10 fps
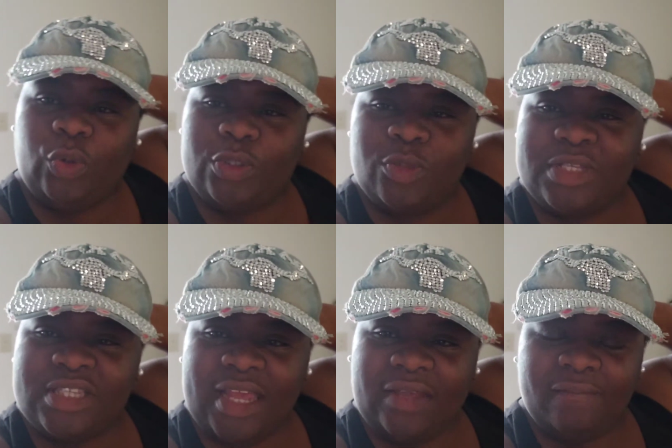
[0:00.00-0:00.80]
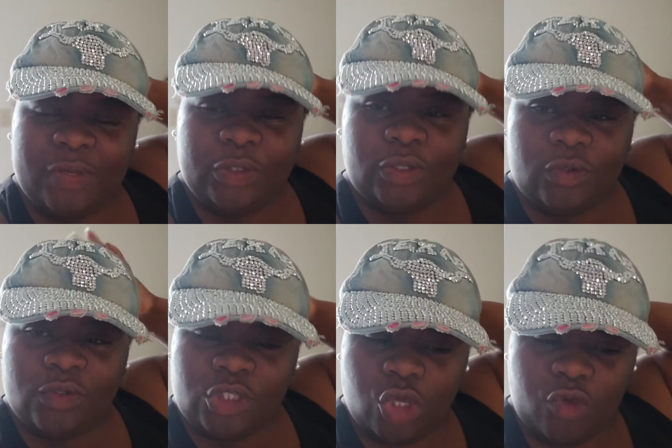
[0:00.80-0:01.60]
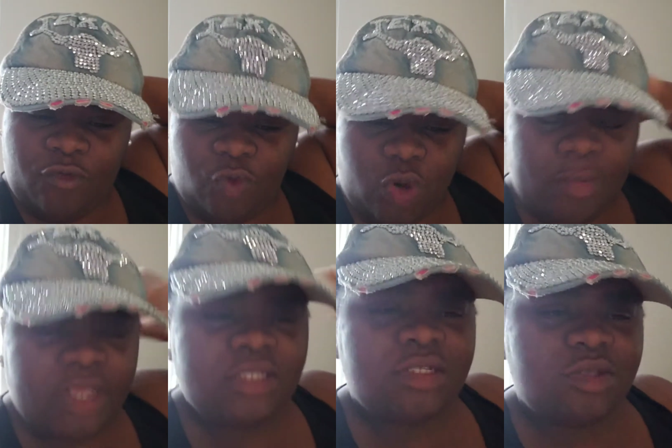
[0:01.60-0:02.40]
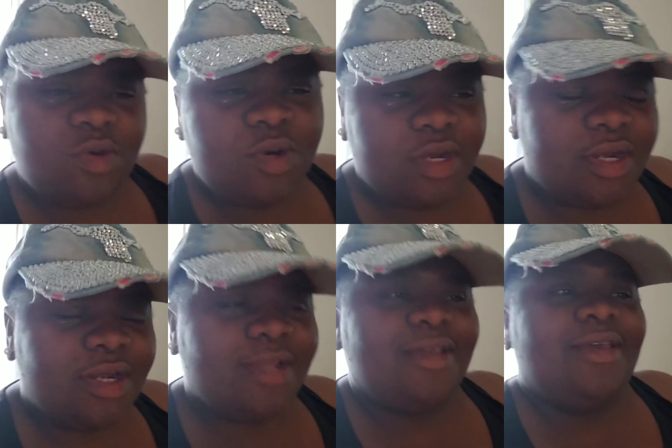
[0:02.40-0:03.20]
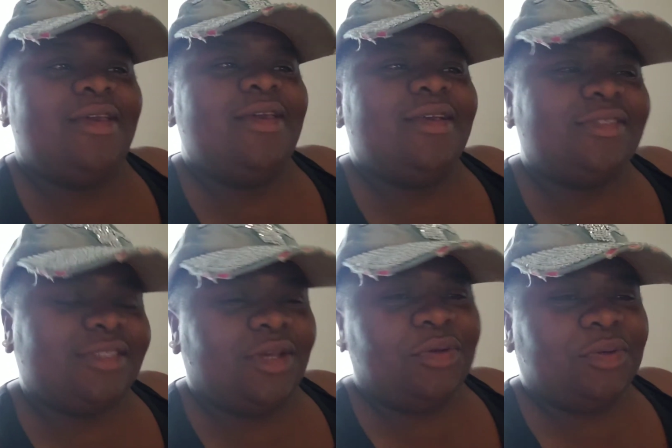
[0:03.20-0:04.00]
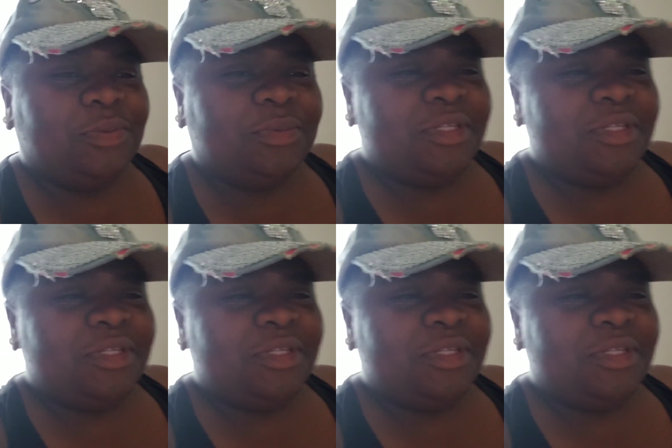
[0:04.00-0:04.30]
going to be taking photos for my store. So